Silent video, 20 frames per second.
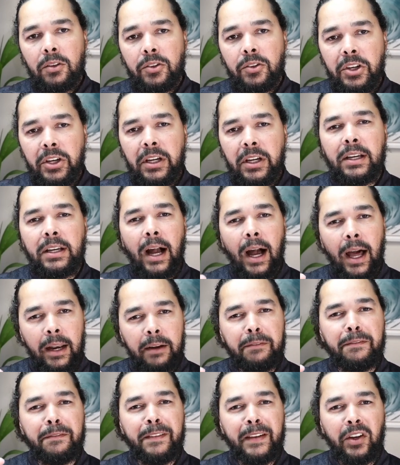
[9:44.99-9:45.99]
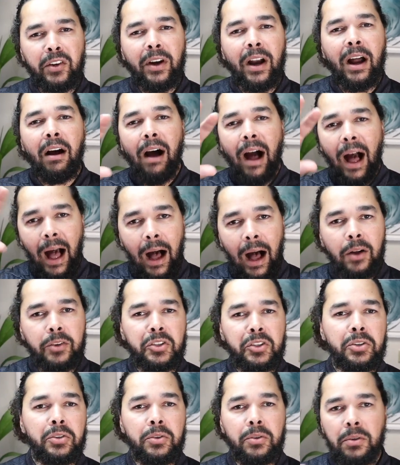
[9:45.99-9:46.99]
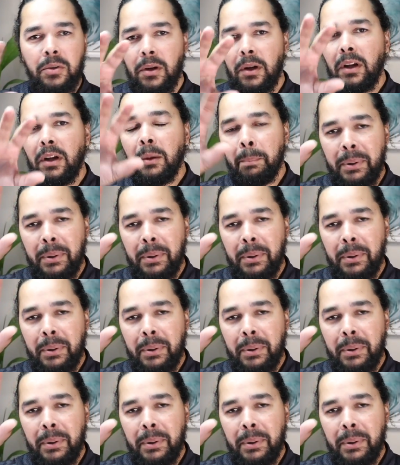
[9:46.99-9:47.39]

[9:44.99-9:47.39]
you can kind of figure out how to